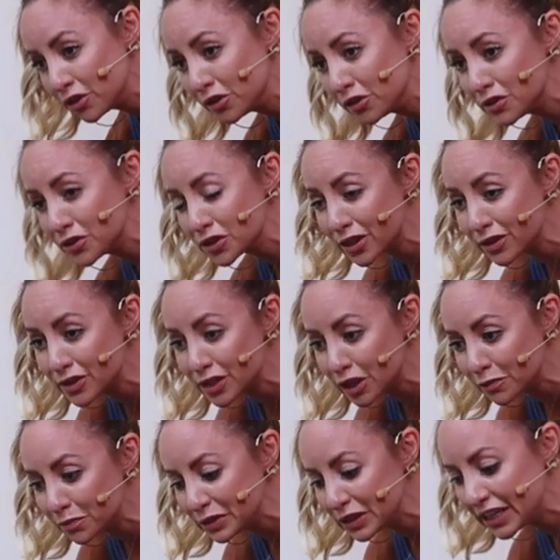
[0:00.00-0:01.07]
Use
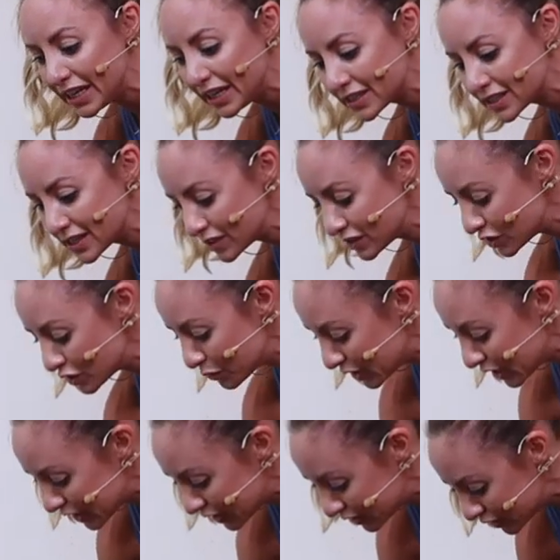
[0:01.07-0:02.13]
those obliques so
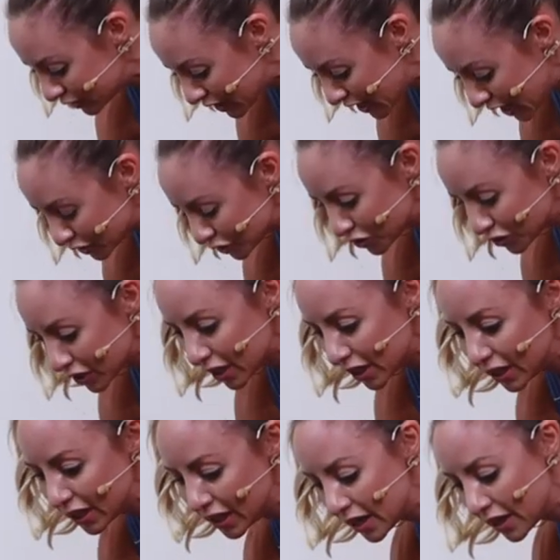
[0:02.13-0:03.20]
we get a little
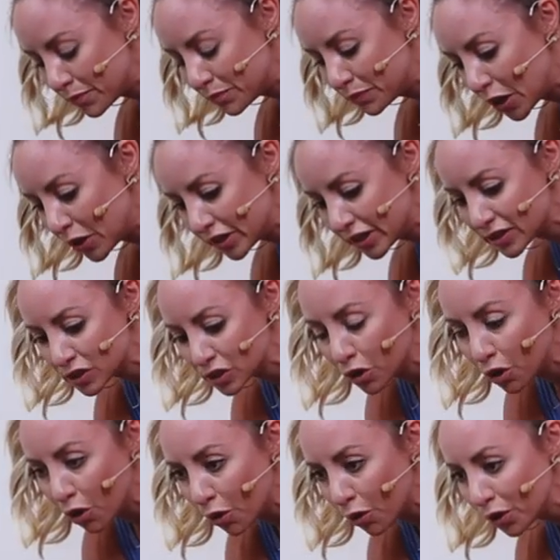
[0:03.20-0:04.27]
extra
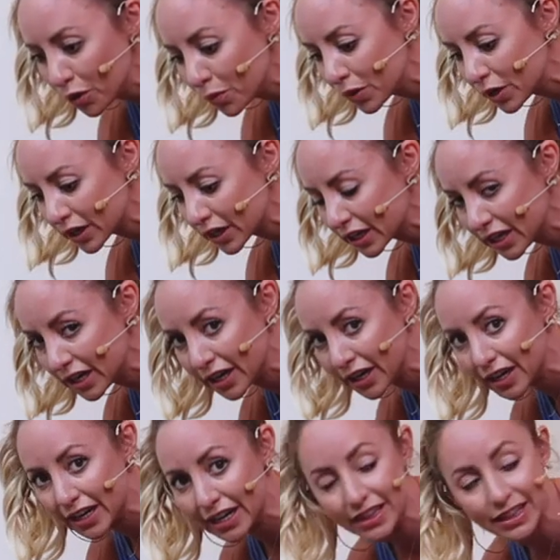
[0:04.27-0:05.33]
bonus core work
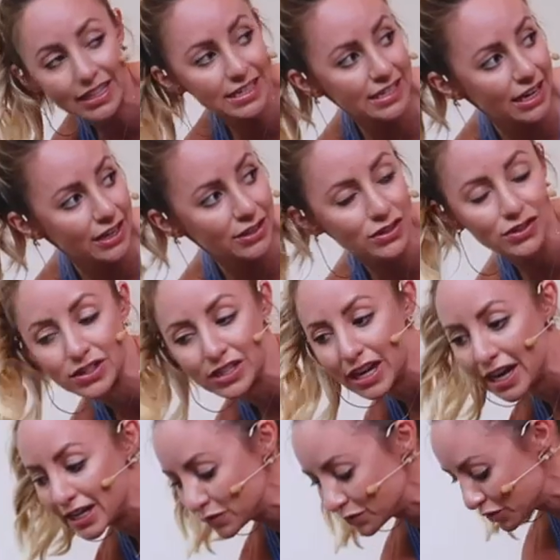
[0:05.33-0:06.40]
here in this
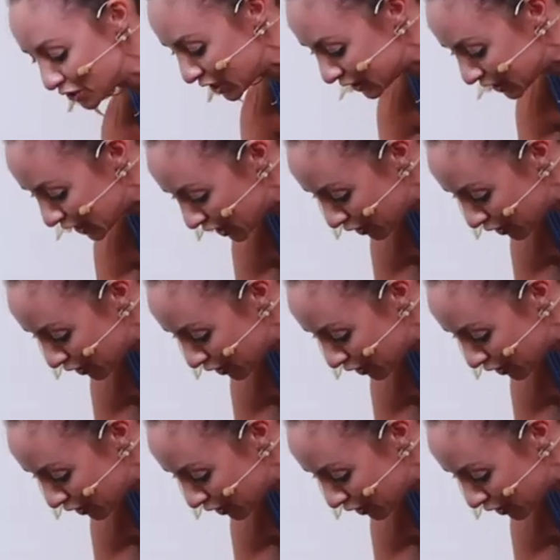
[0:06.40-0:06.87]
exercise, which I